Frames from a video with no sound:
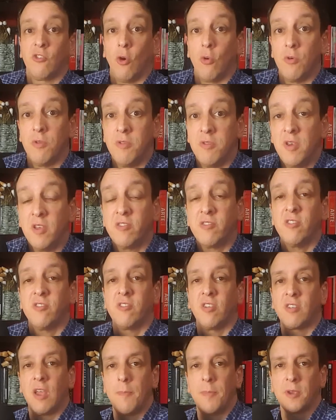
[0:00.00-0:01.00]
this is the
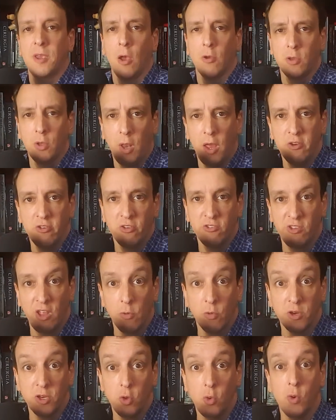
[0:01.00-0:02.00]
type of calculations they were
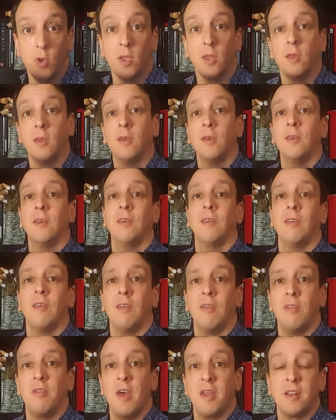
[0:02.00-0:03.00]
doing
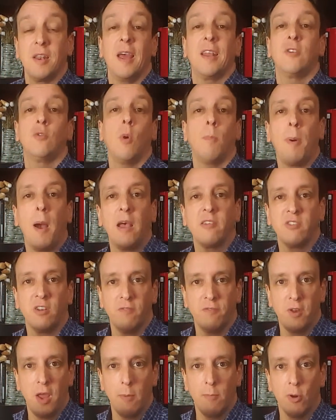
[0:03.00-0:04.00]
that led to a positive
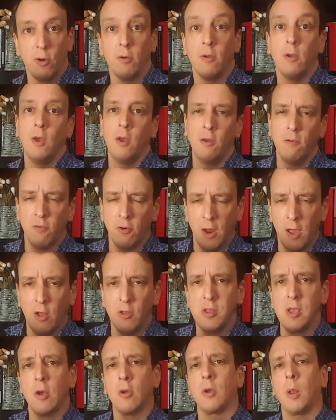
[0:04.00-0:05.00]
number for L D
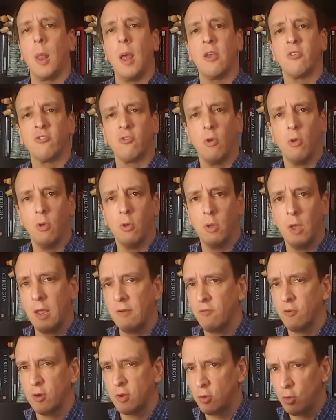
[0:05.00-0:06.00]
L cholesterol and
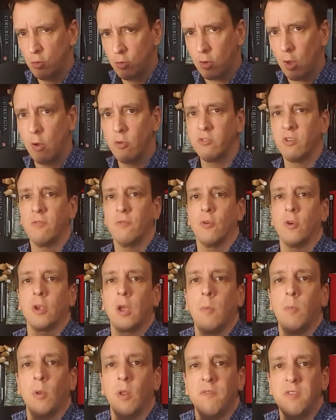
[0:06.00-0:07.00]
for glucose and for a
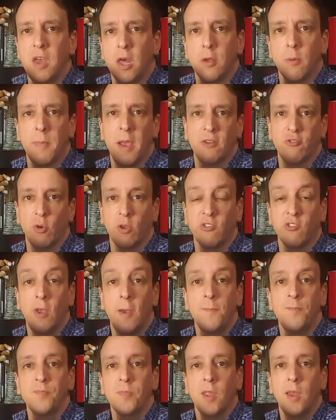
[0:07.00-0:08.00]
couple of the other metrics.
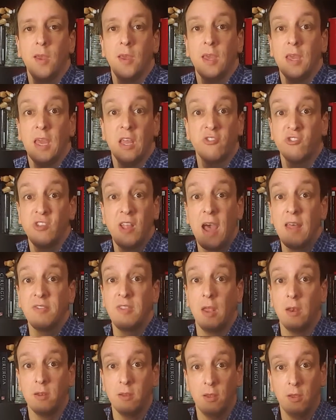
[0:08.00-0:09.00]
It's not
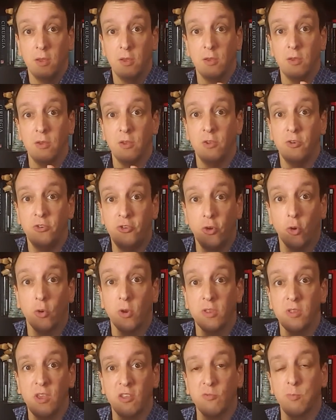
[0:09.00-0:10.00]
that during
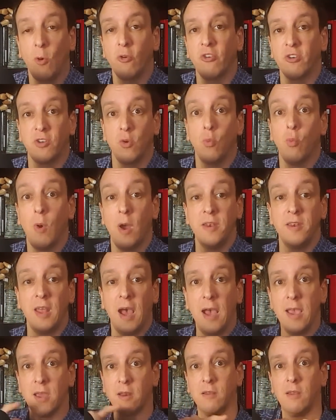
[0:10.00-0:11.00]
the exposure to one
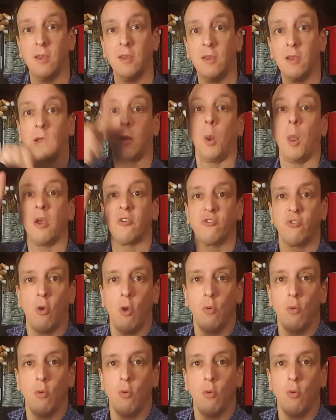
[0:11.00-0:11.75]
diet, cholesterol